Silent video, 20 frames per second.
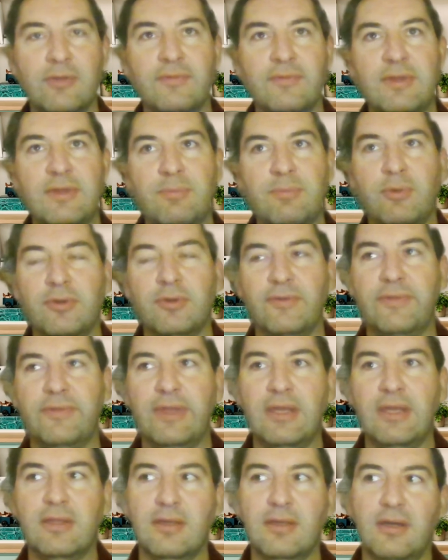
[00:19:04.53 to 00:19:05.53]
the important
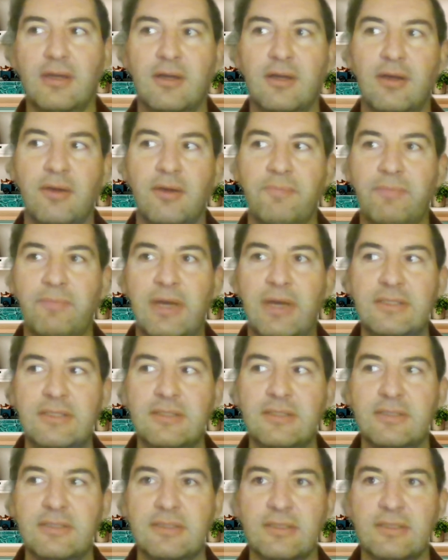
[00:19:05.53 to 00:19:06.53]
thing, I
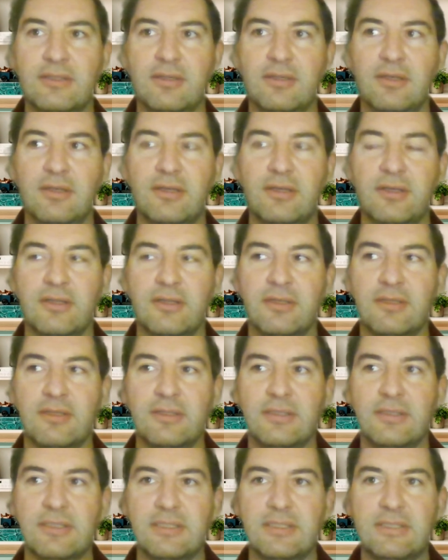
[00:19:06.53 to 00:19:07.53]
didn't
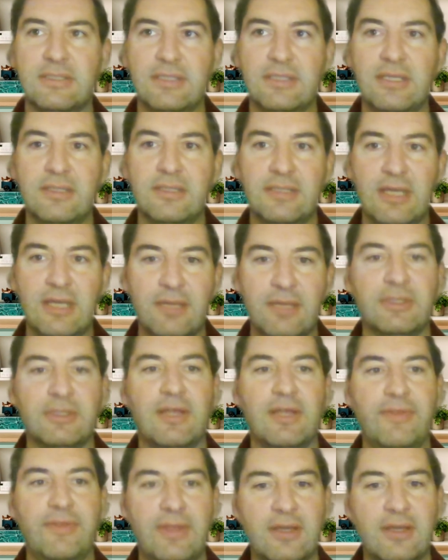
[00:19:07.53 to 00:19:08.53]
see it yet, but
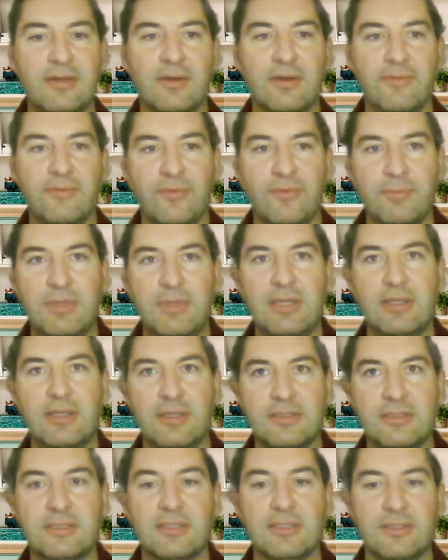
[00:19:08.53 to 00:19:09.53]
I think for me
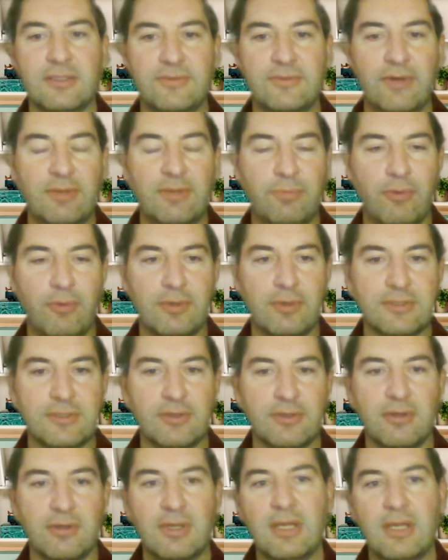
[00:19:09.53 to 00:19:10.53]
it's really important.
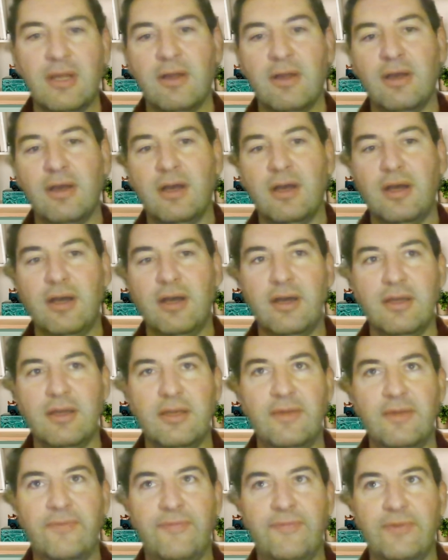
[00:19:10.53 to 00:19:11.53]
So
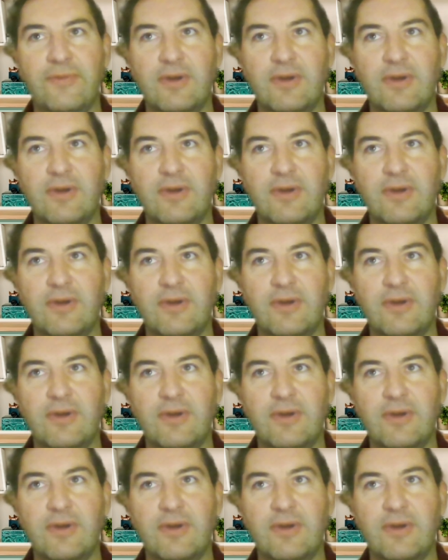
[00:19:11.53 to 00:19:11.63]
if